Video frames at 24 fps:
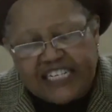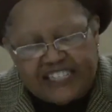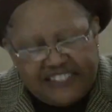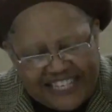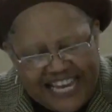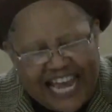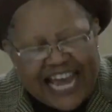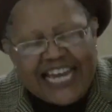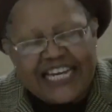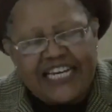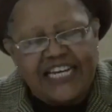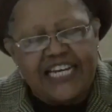
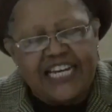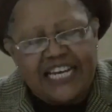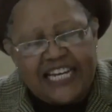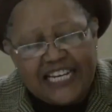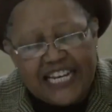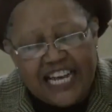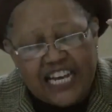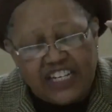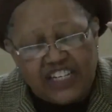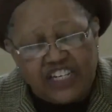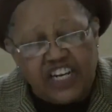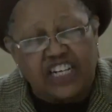said
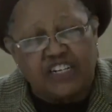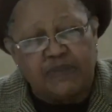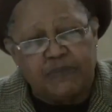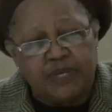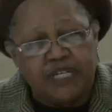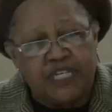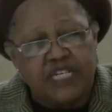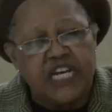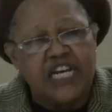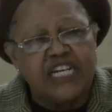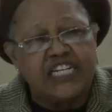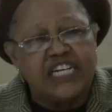in their
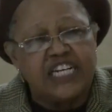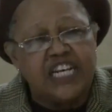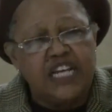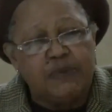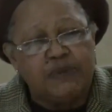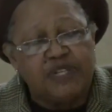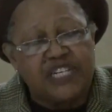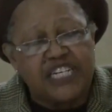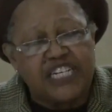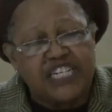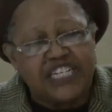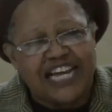judgment that
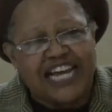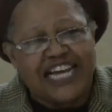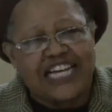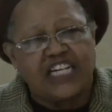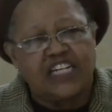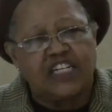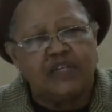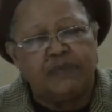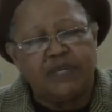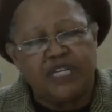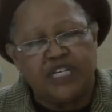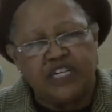he was
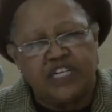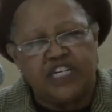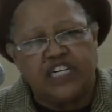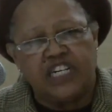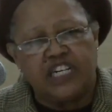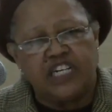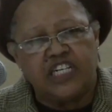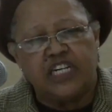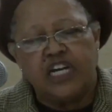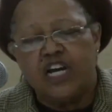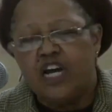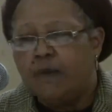entitled to be
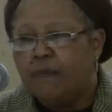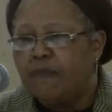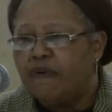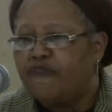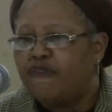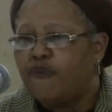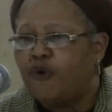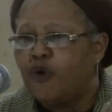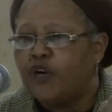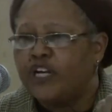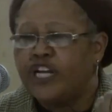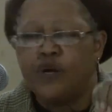heard
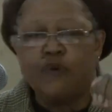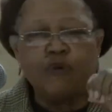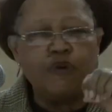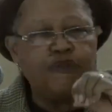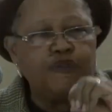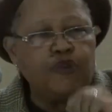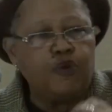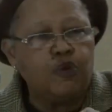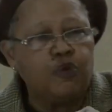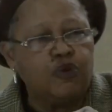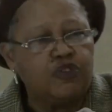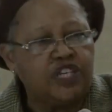before they
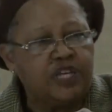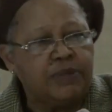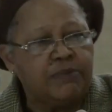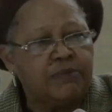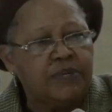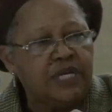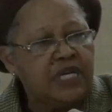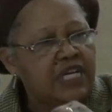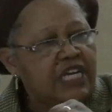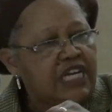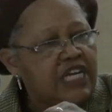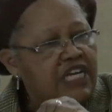refused
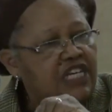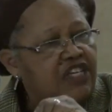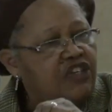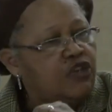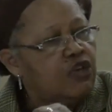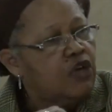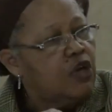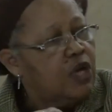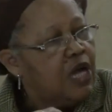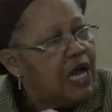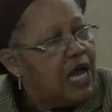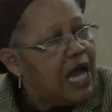him
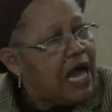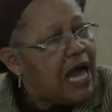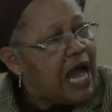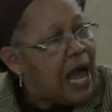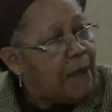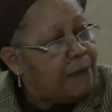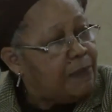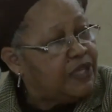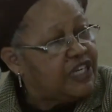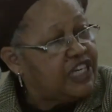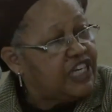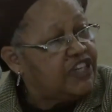his
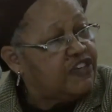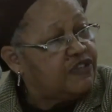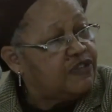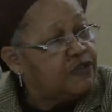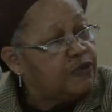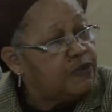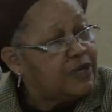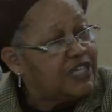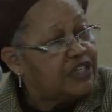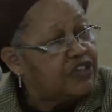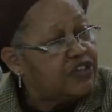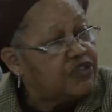application
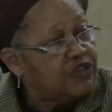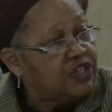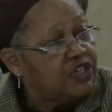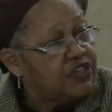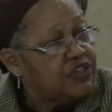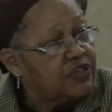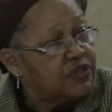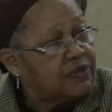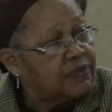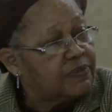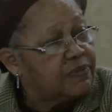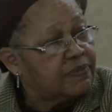for
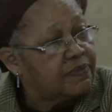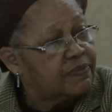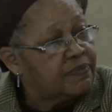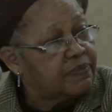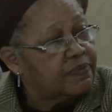registration.